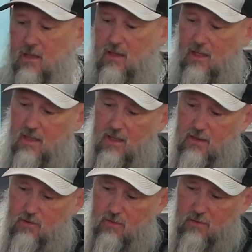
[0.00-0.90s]

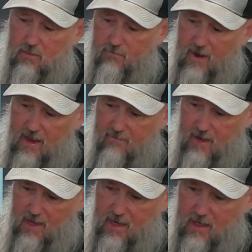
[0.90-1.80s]
The
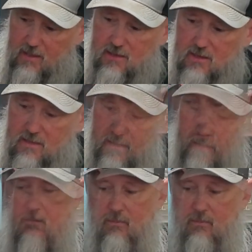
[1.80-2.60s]
5/8